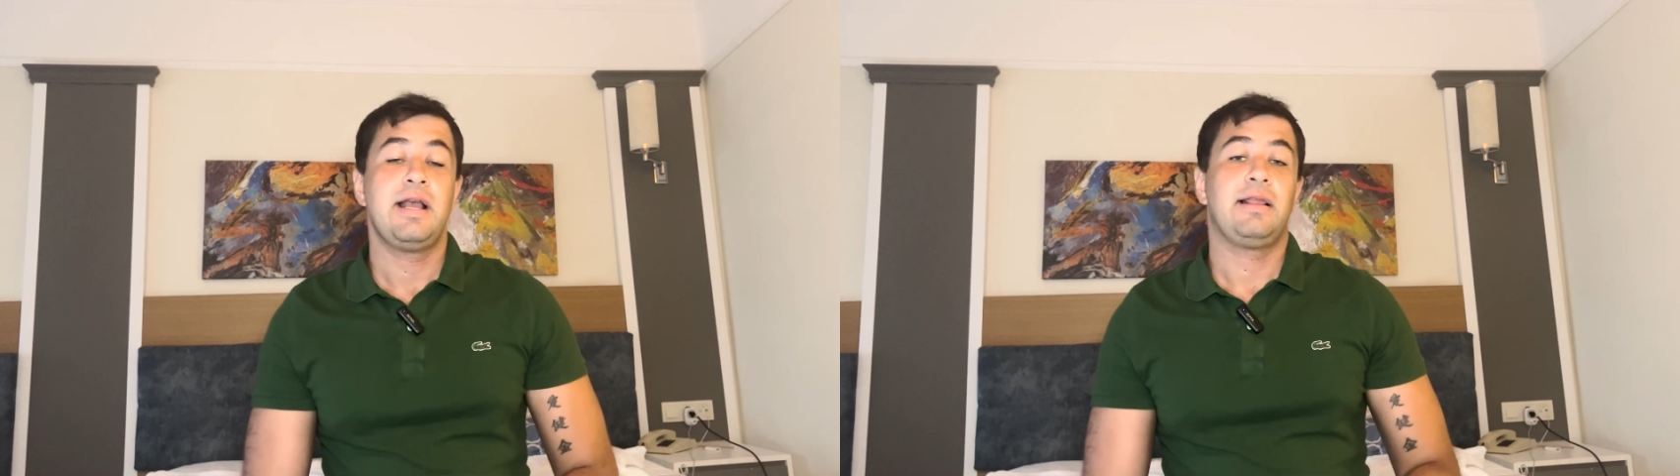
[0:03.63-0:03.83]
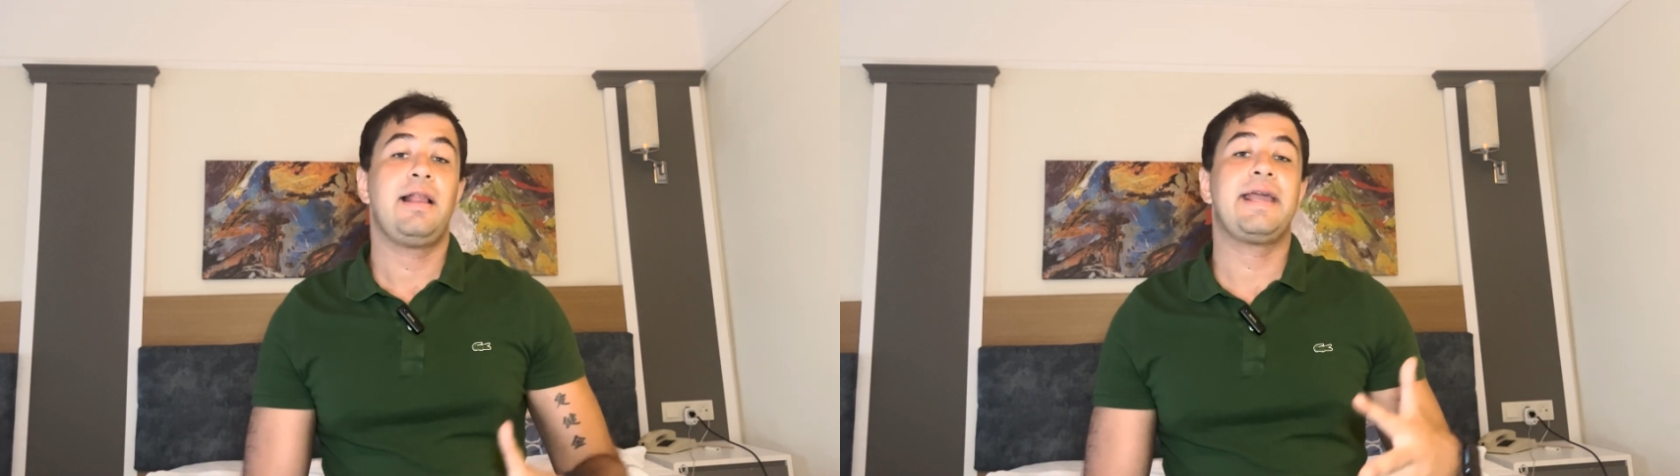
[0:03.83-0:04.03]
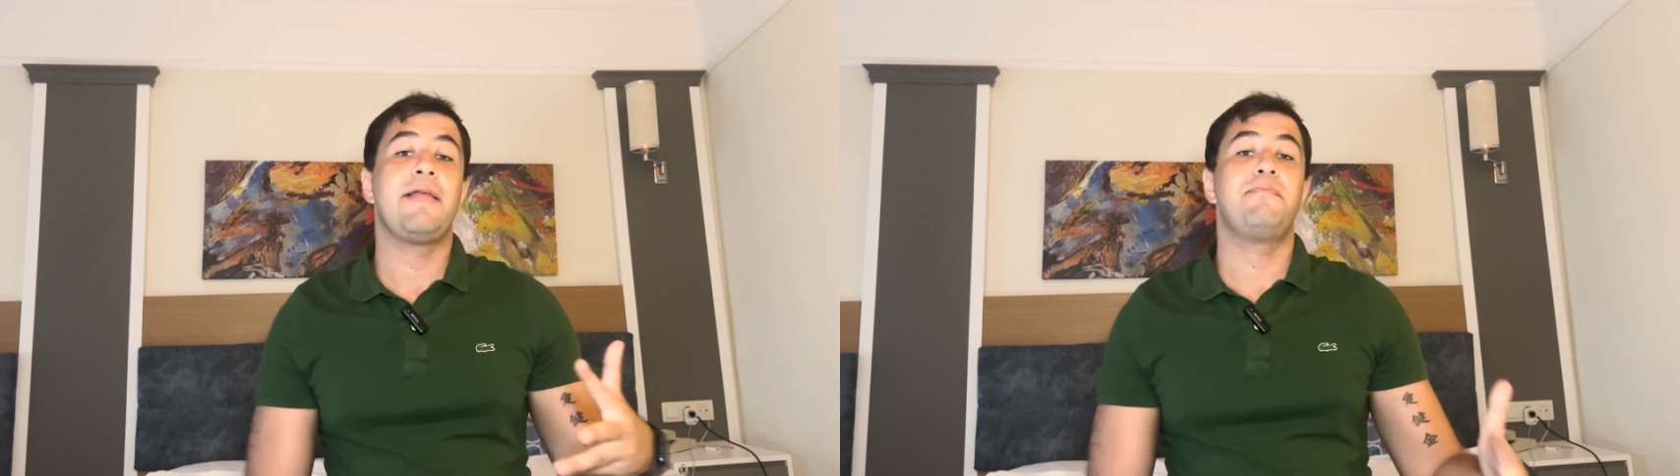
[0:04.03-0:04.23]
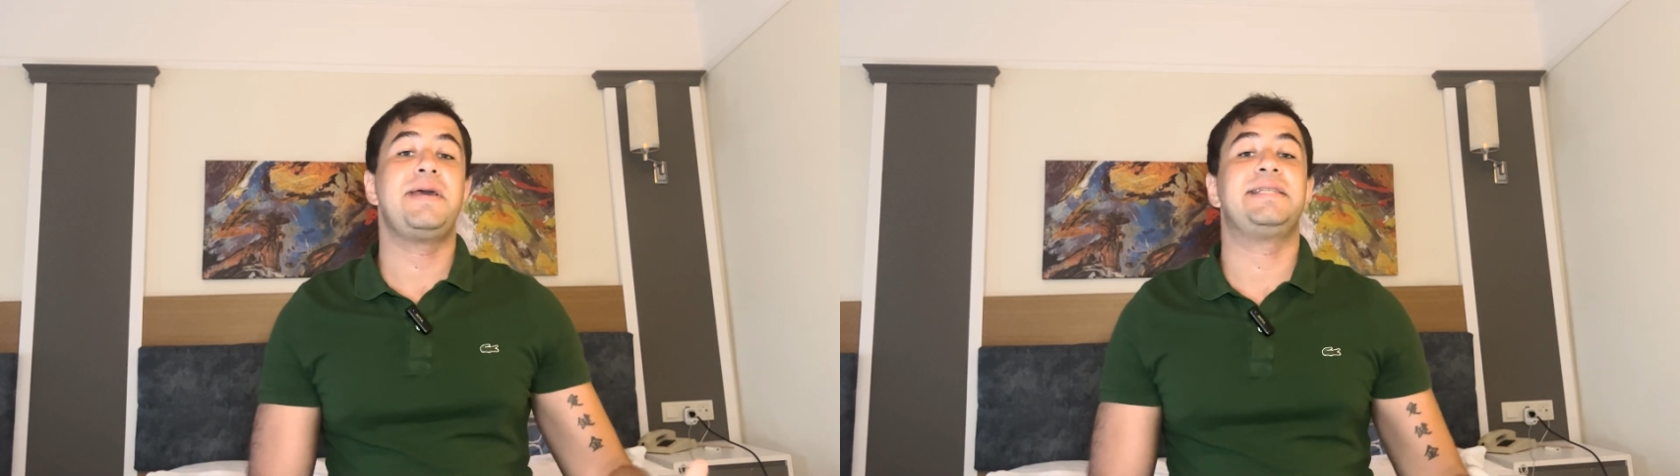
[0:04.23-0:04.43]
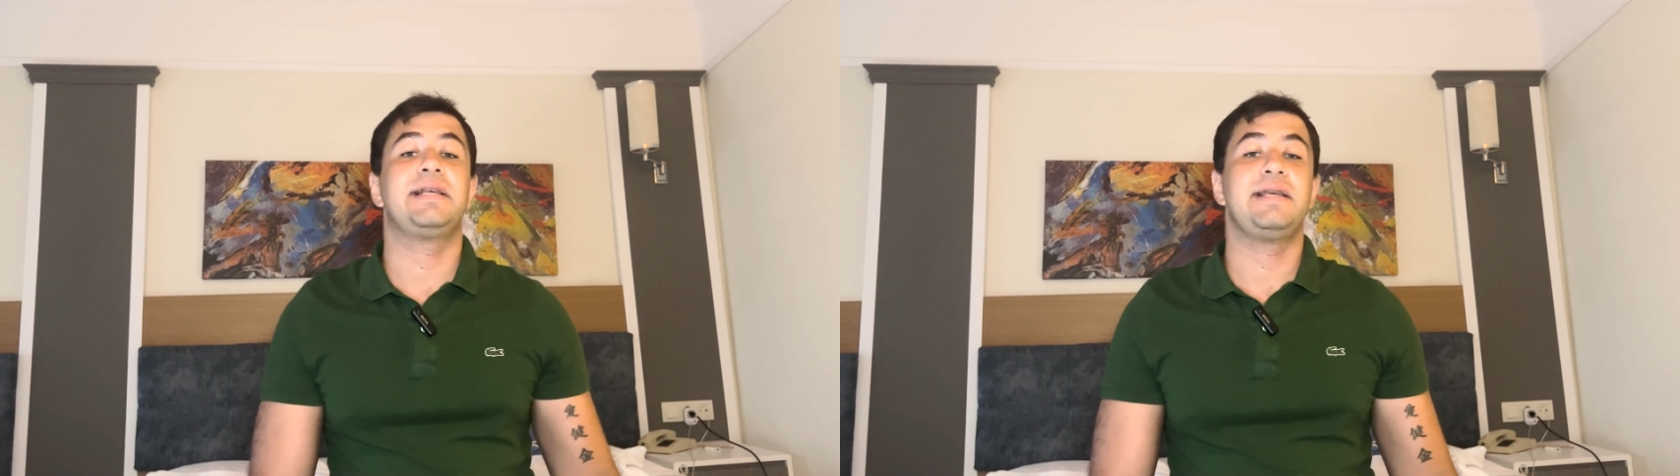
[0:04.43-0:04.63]
Lala Kent
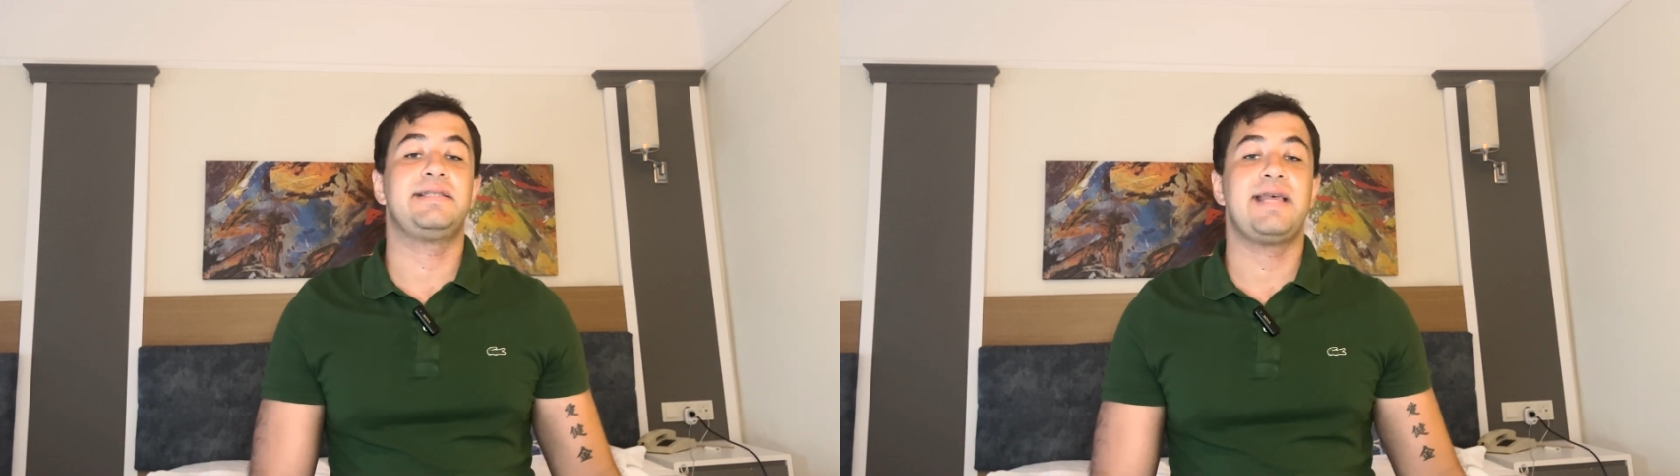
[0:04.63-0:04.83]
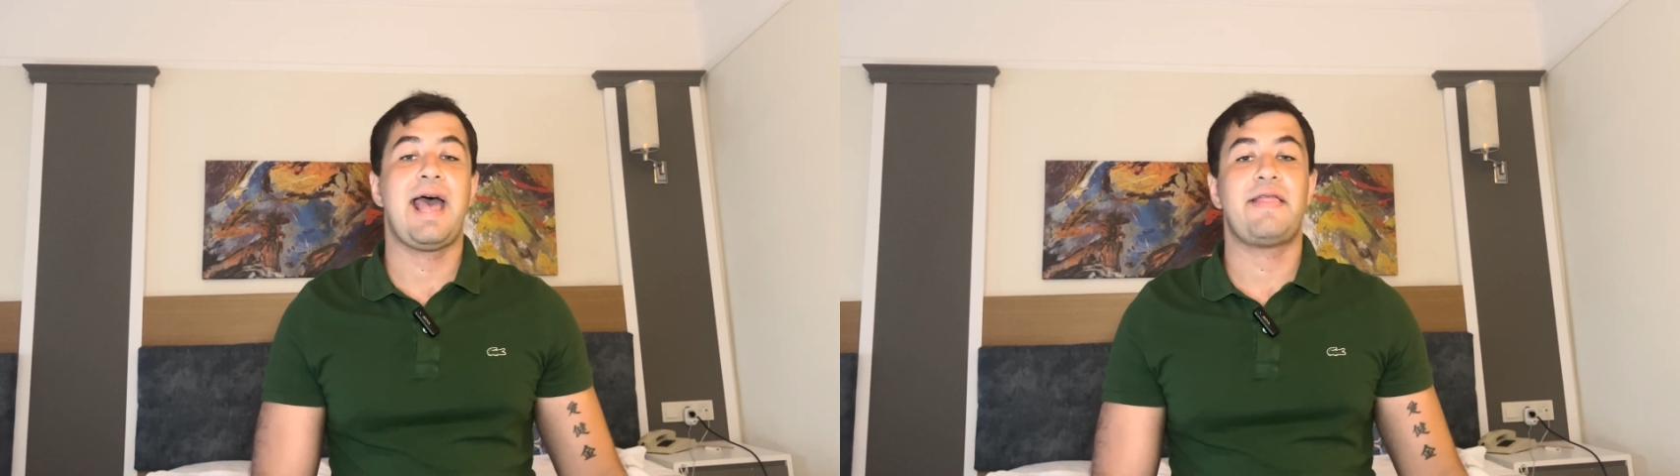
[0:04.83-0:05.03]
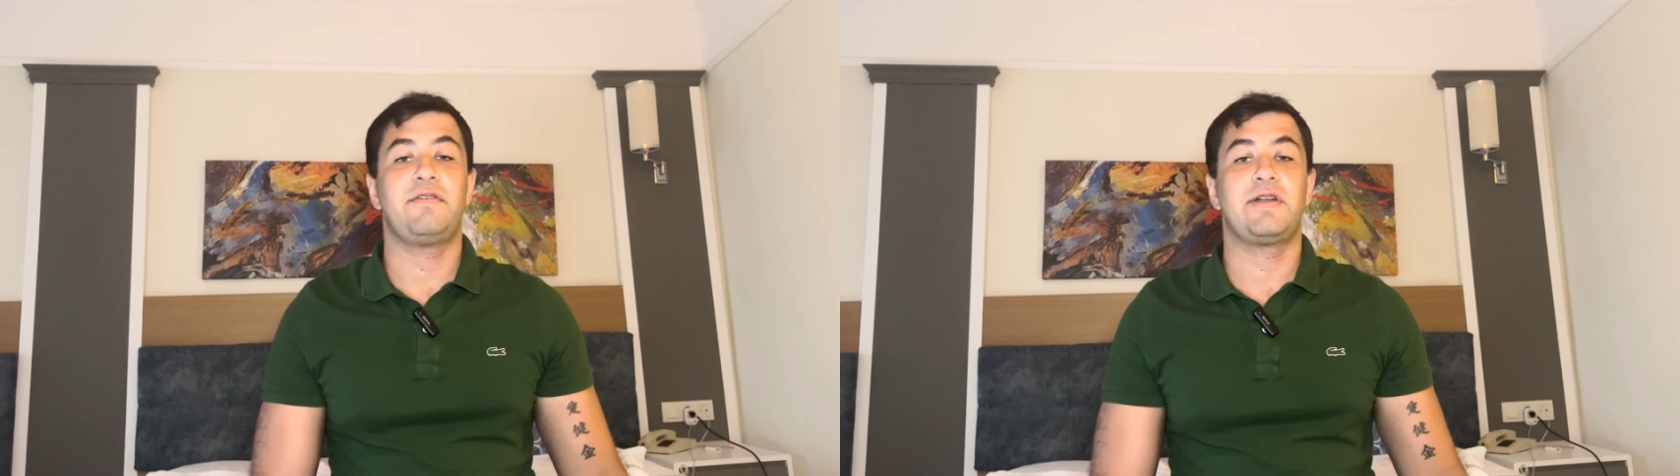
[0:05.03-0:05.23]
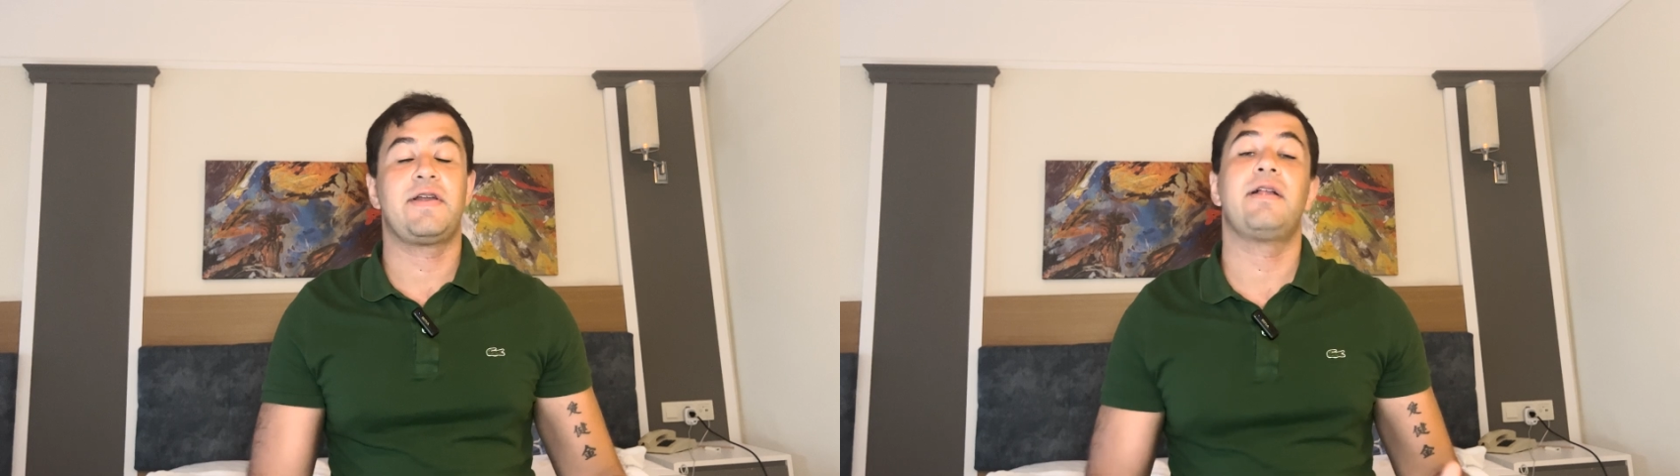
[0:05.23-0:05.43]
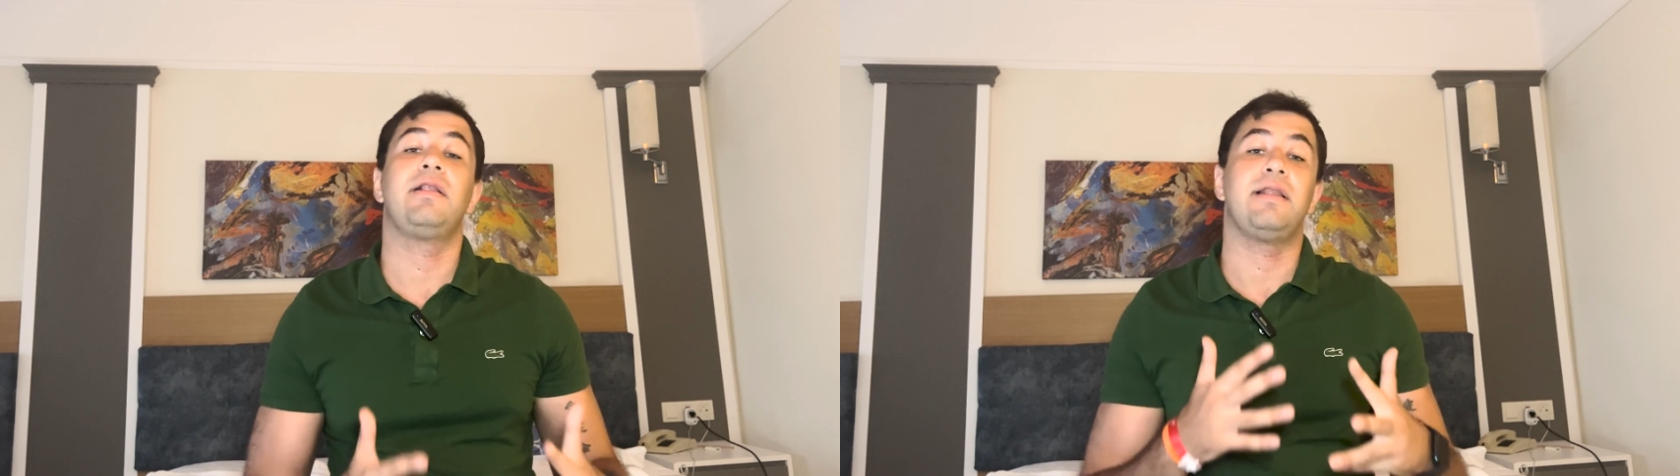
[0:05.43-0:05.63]
basically said that Raquel